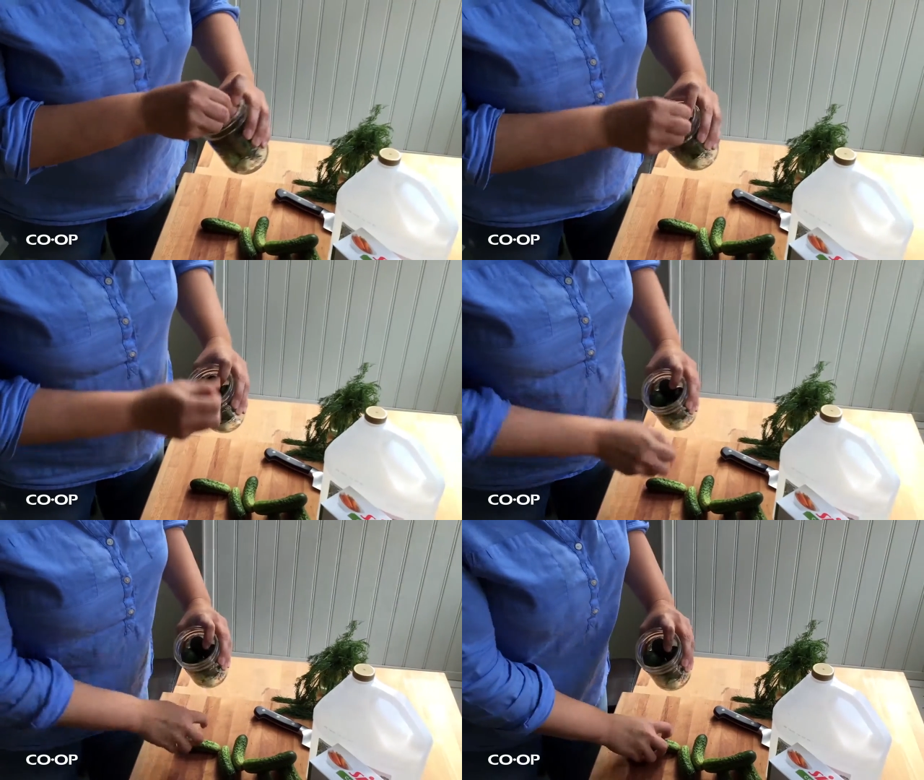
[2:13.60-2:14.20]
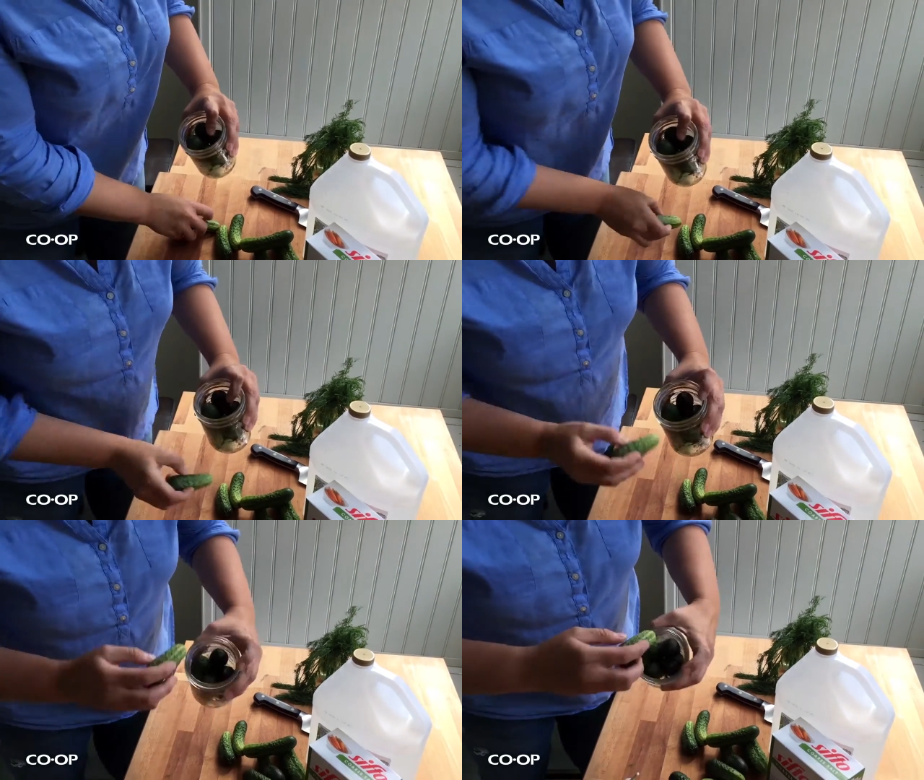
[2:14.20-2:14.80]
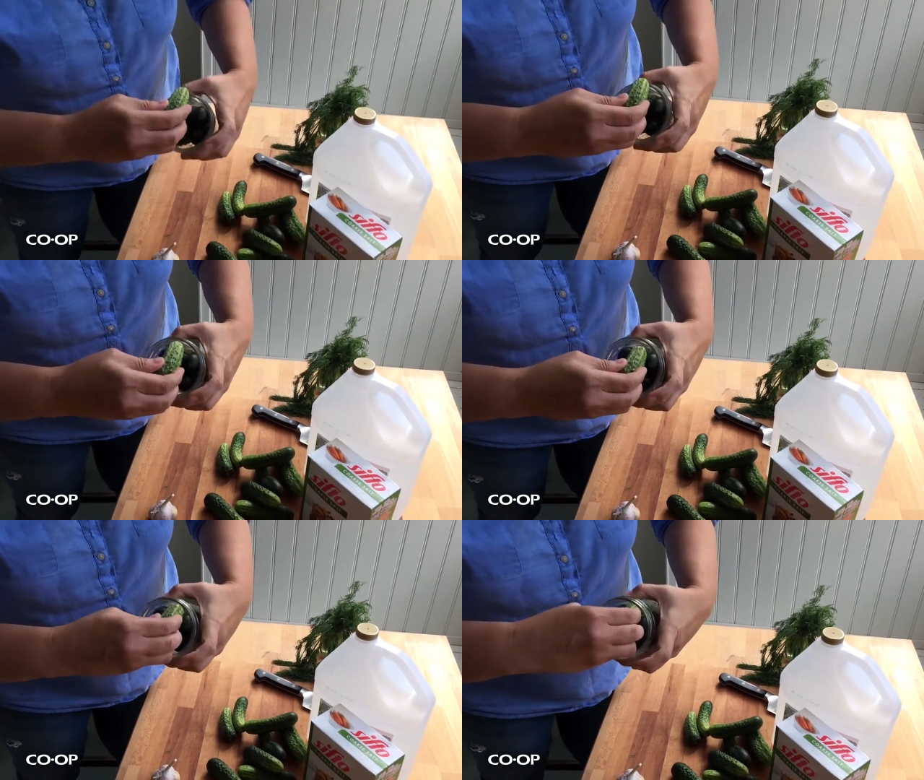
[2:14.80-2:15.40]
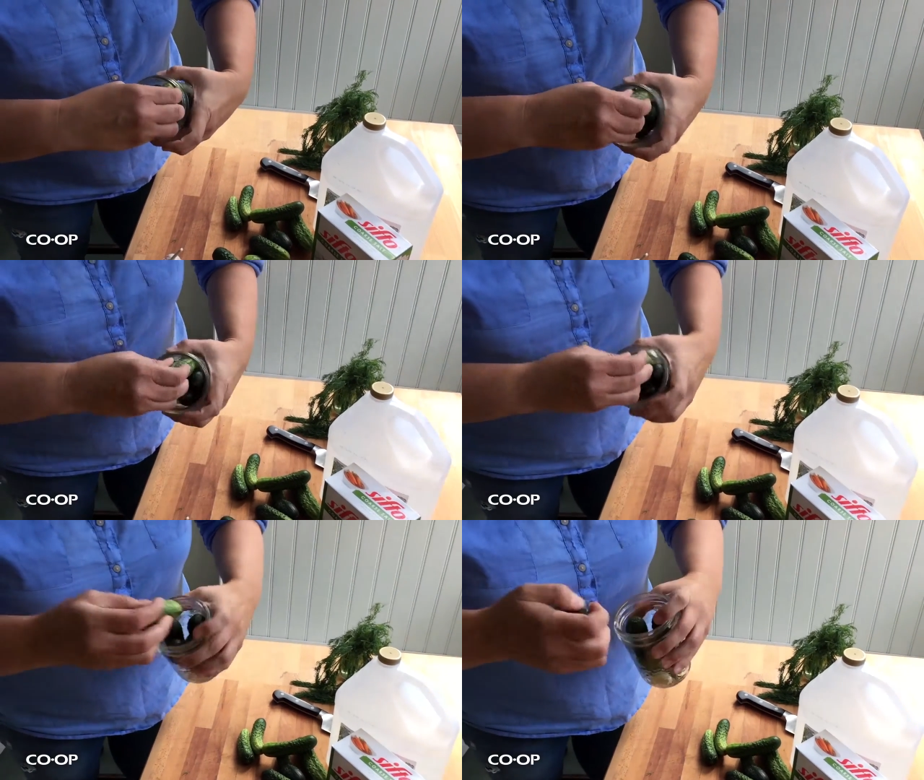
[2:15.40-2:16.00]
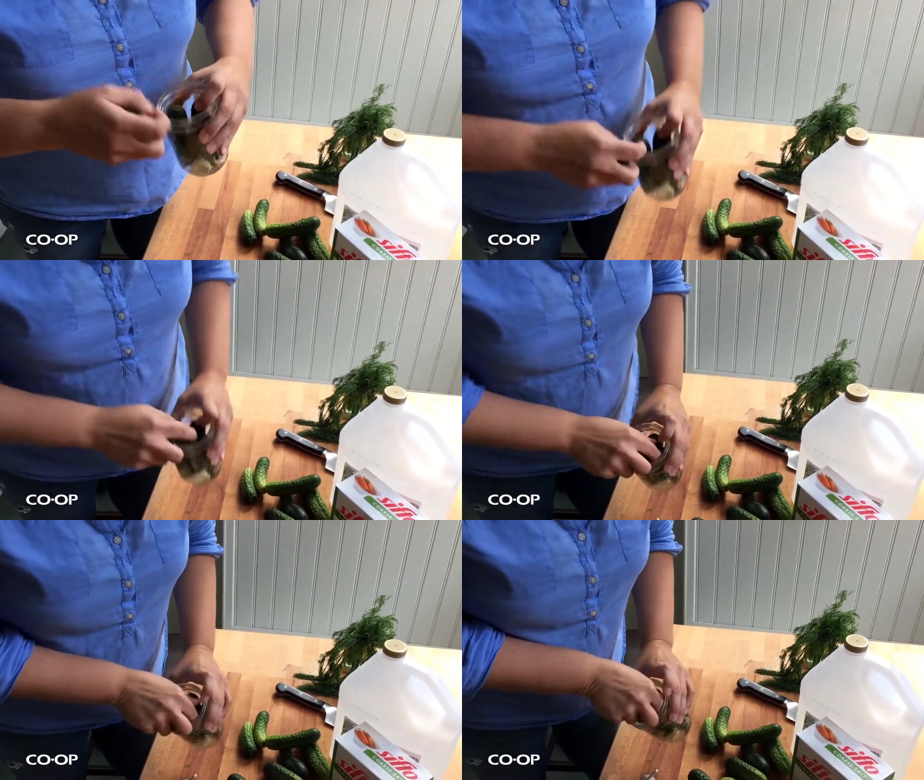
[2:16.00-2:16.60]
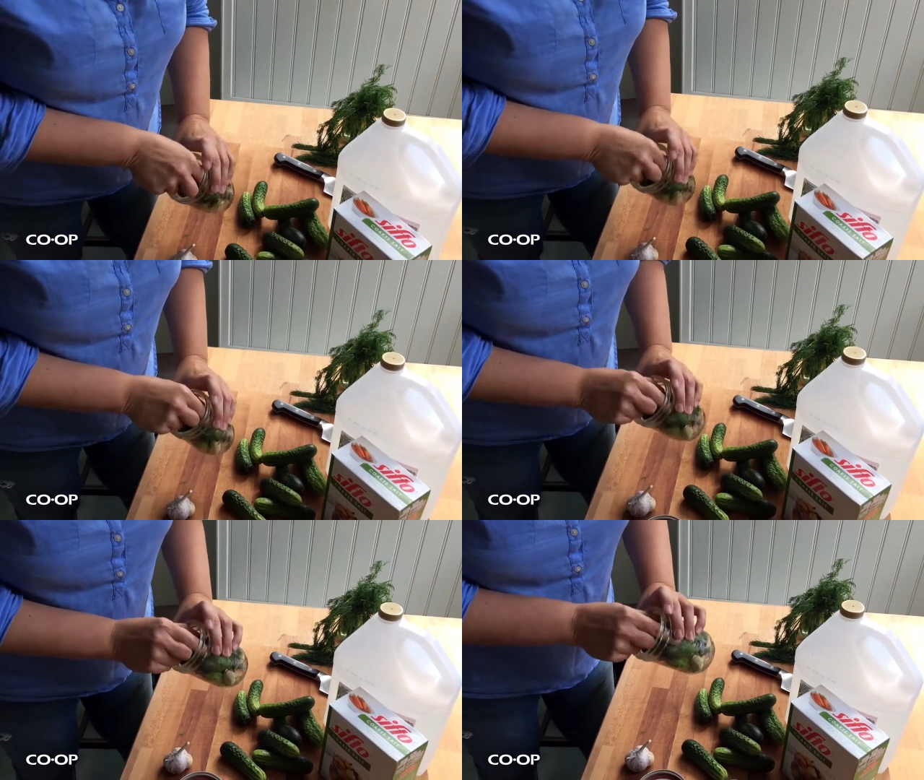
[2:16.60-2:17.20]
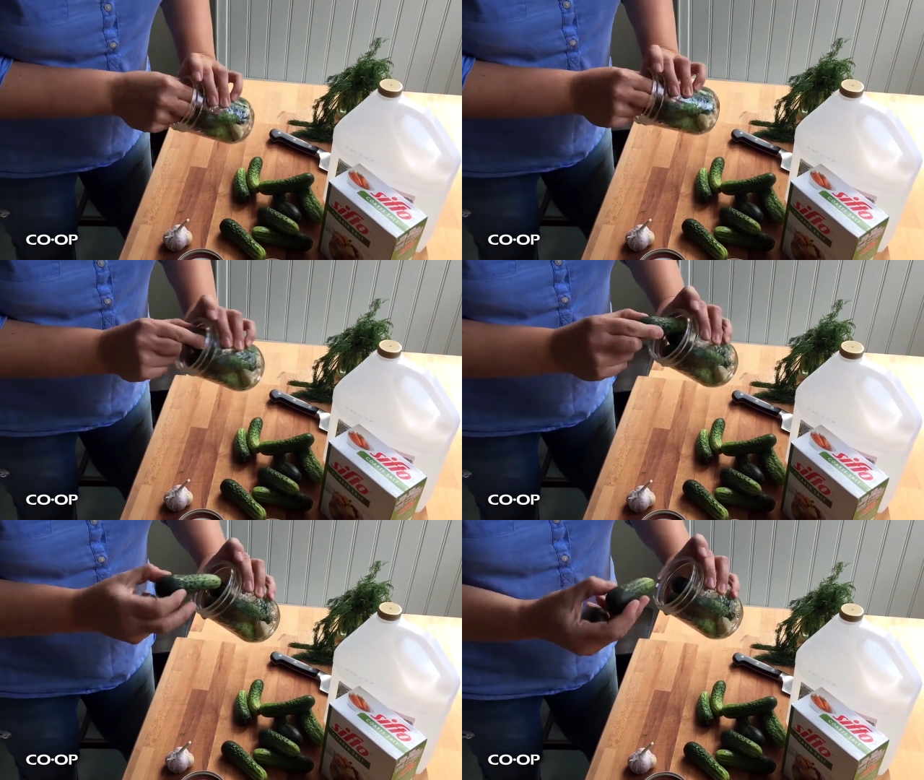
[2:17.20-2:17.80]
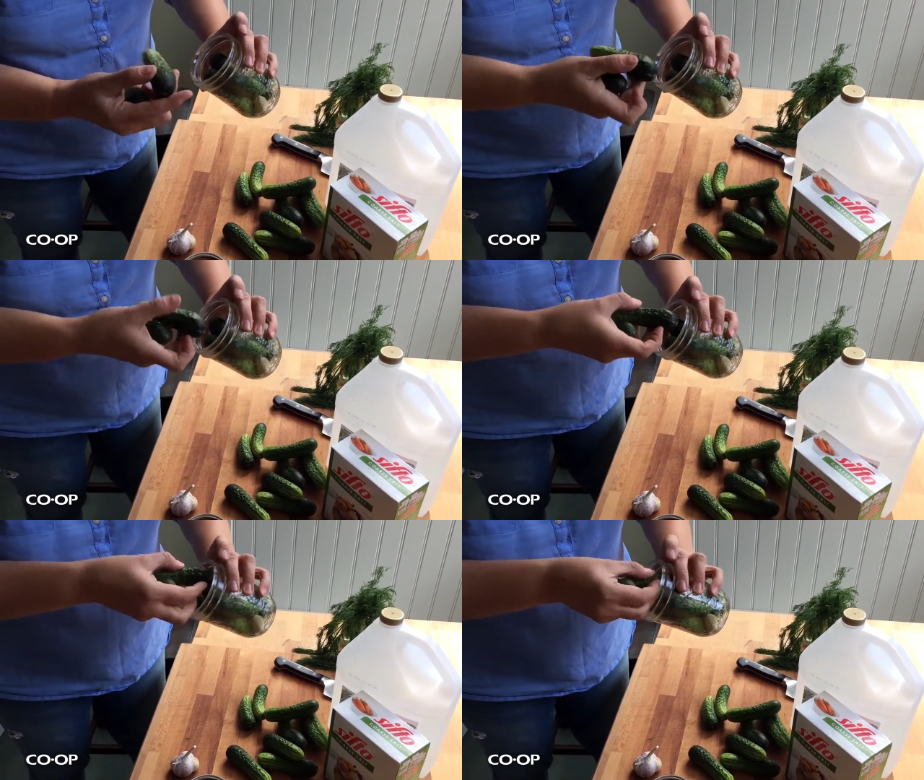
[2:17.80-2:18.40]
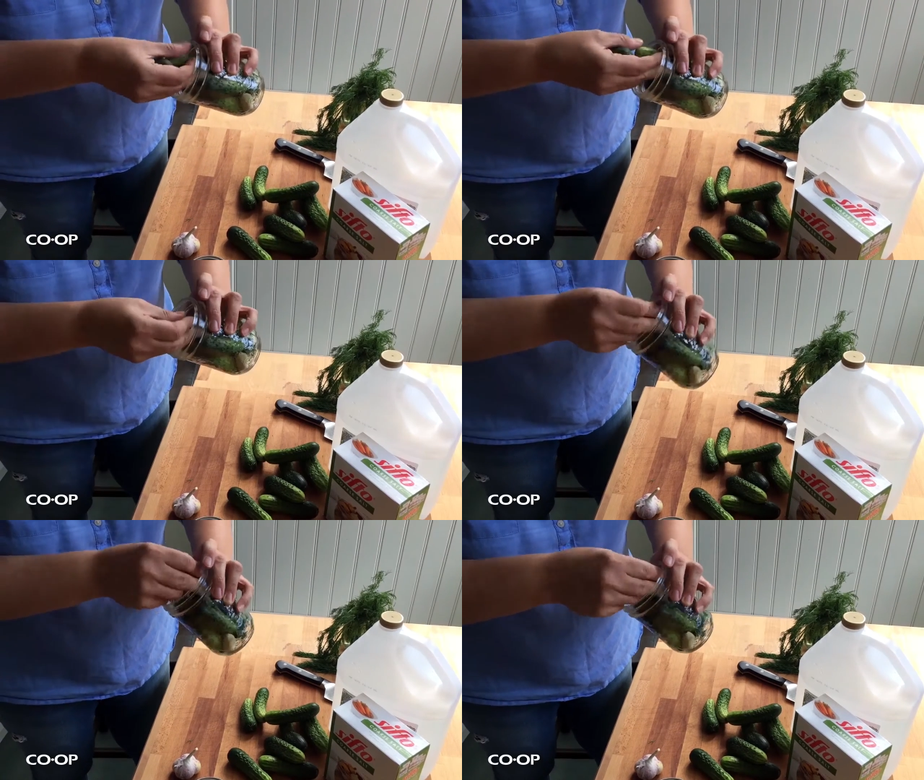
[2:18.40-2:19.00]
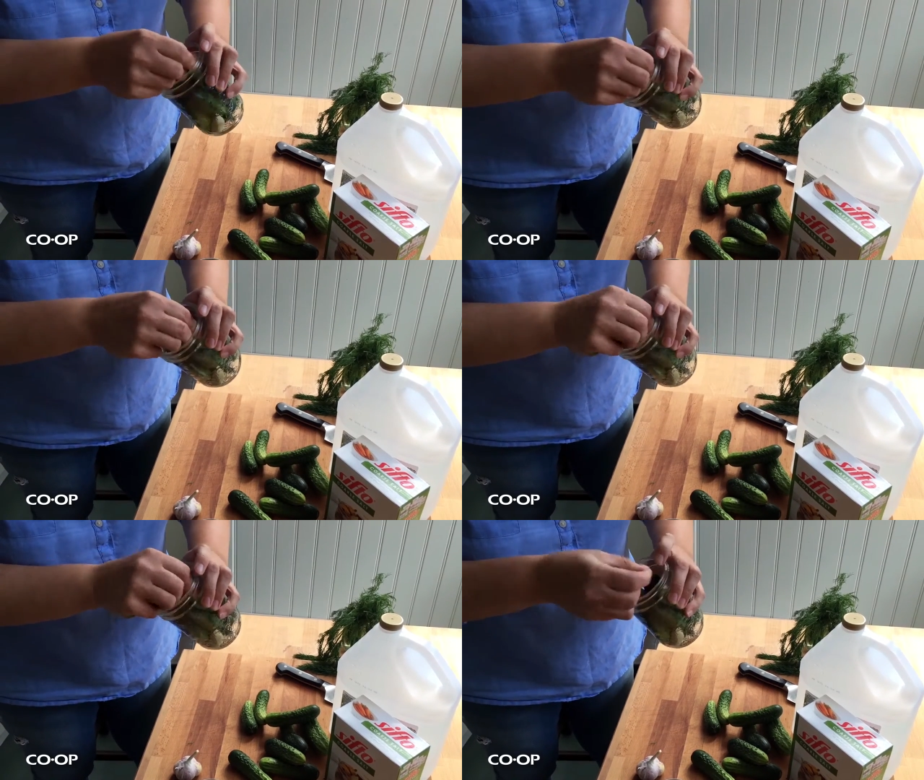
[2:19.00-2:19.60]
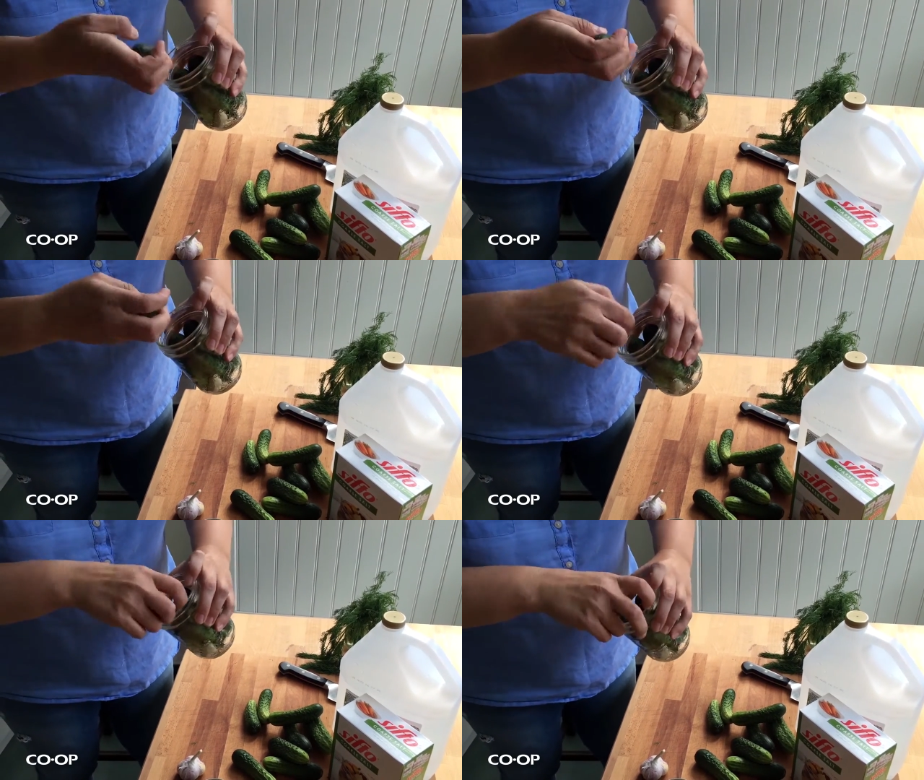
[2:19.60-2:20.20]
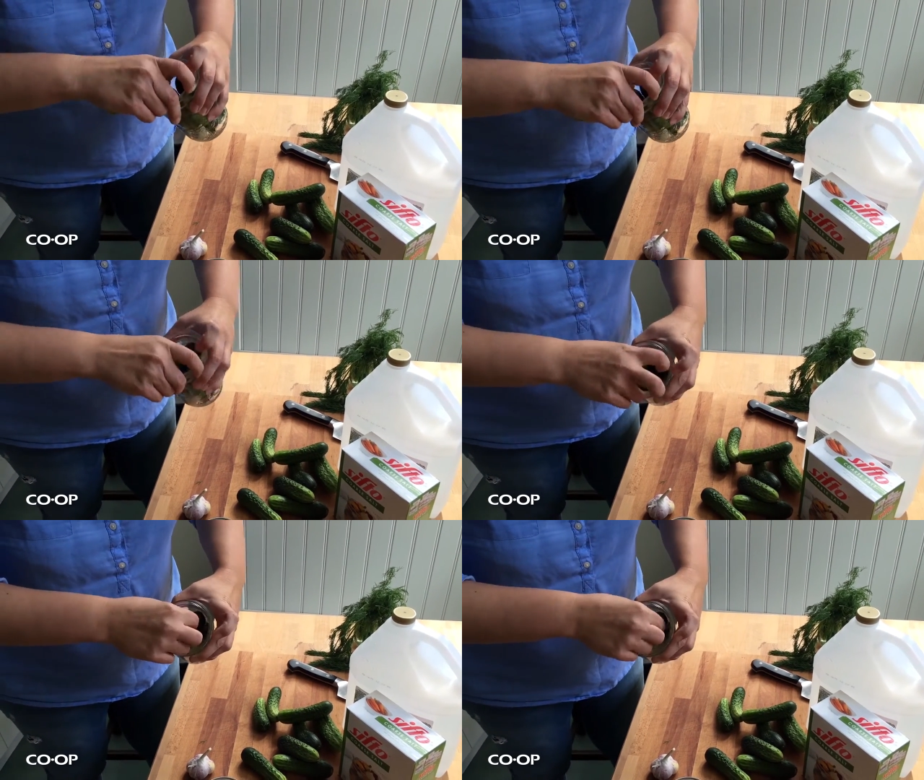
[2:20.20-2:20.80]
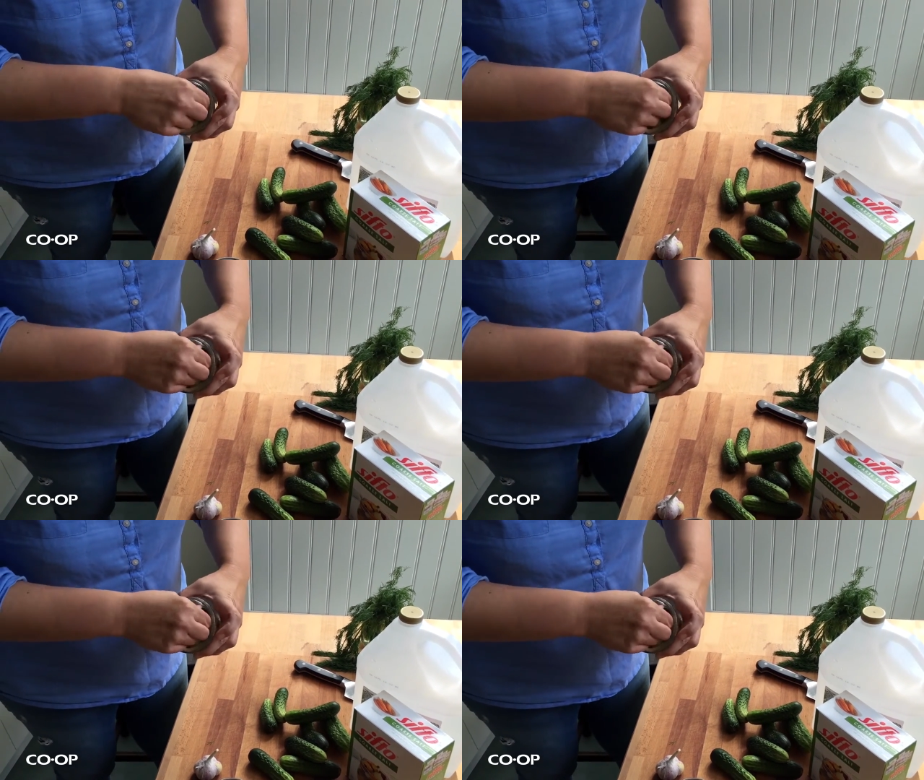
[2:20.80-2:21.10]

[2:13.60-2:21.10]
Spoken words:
No face is visible, so there are no lips to read.